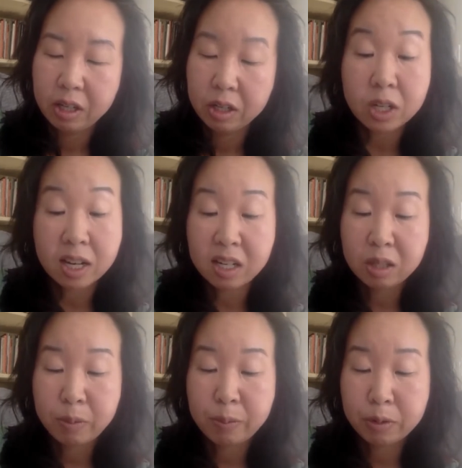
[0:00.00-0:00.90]

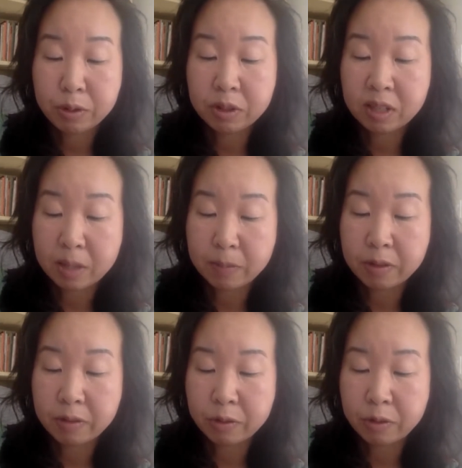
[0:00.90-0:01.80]
Chinese people skip
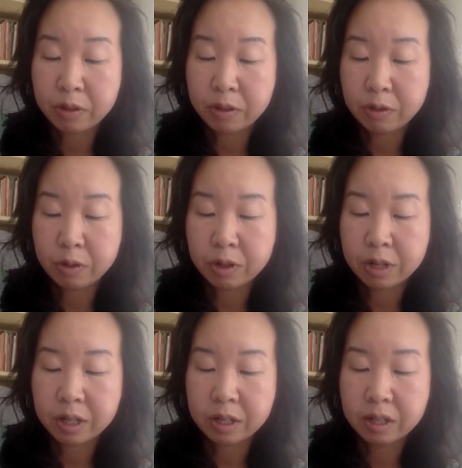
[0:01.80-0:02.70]
the 4th
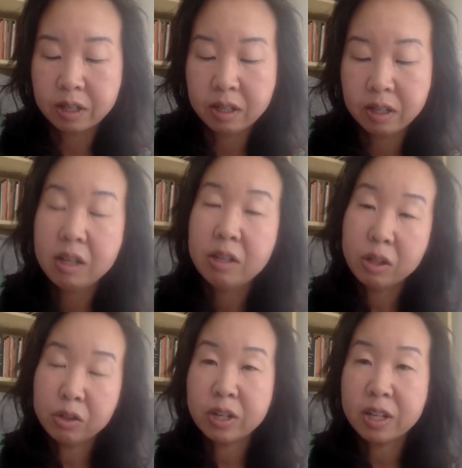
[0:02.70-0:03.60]
floor.
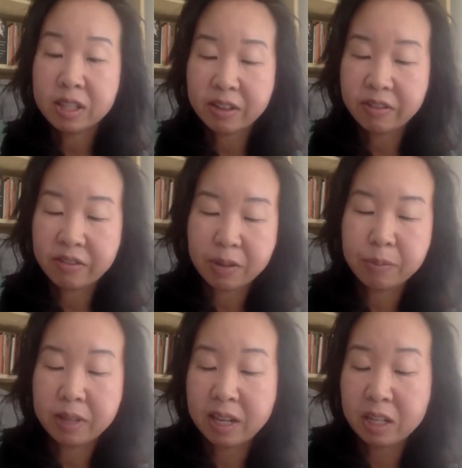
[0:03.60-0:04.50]
Don't trust a pho
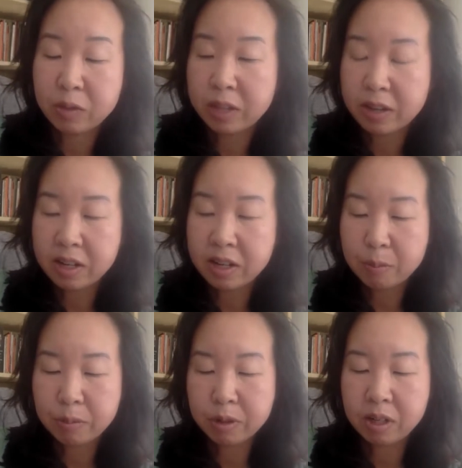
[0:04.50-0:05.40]
place without a
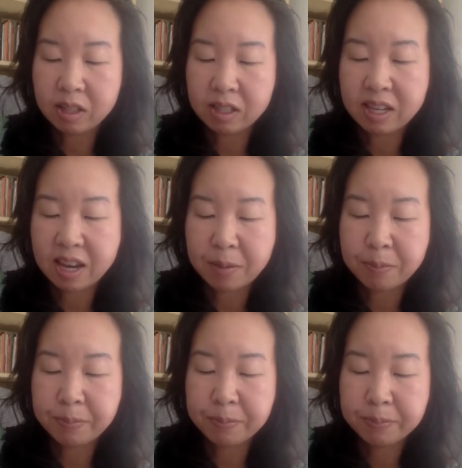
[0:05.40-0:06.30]
number in its
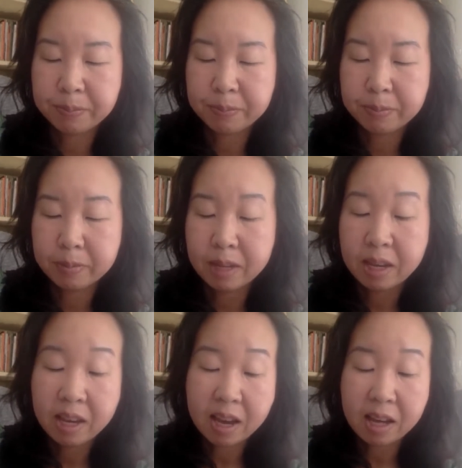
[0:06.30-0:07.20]
name.
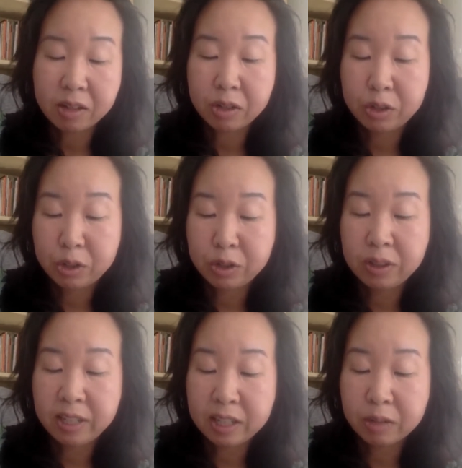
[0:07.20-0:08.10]
Enter June,
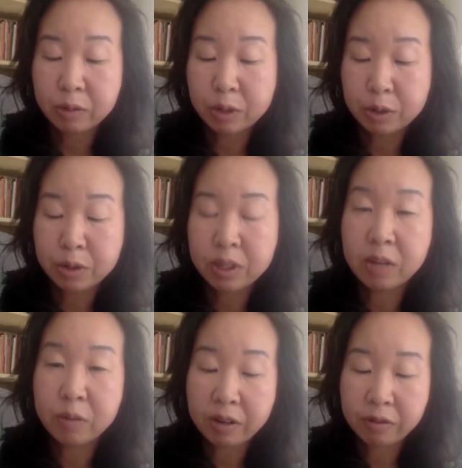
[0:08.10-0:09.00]
Lena, Rose,
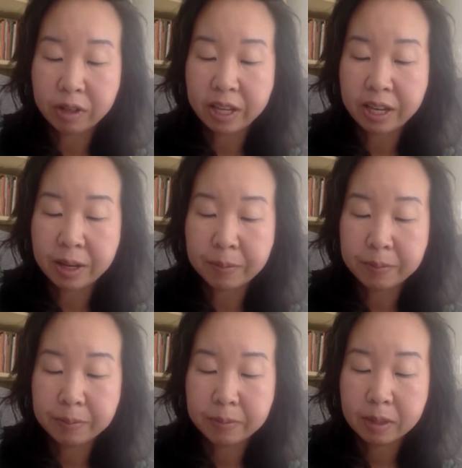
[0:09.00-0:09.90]
and Waverly.
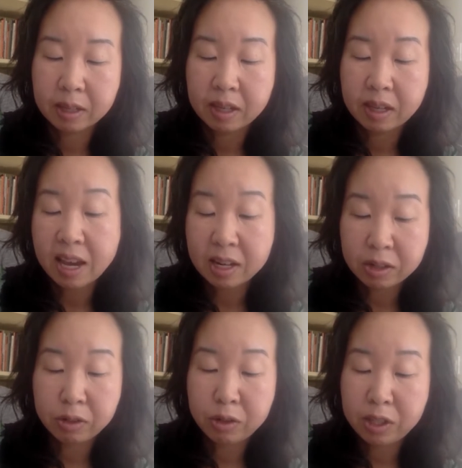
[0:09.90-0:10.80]

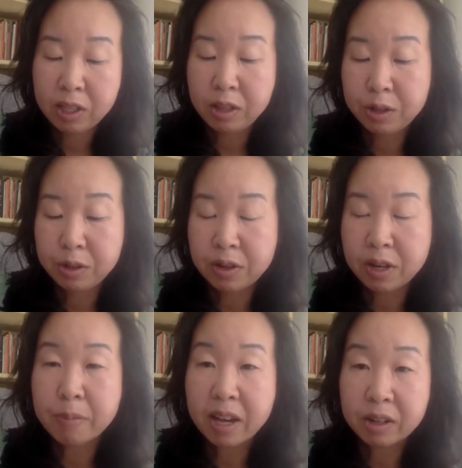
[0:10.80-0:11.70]
Enter Lucy Liu
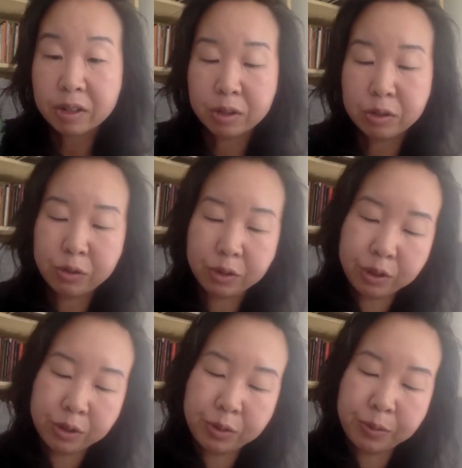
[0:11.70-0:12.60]
and my girl
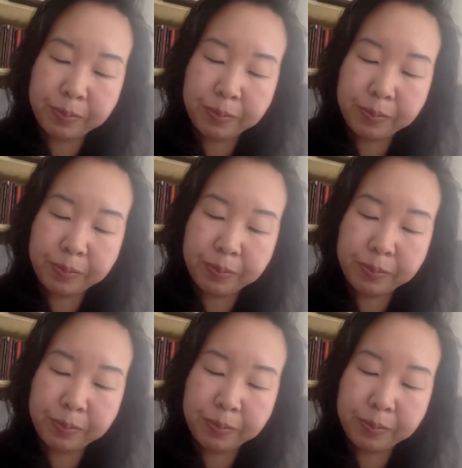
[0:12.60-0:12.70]
Drew.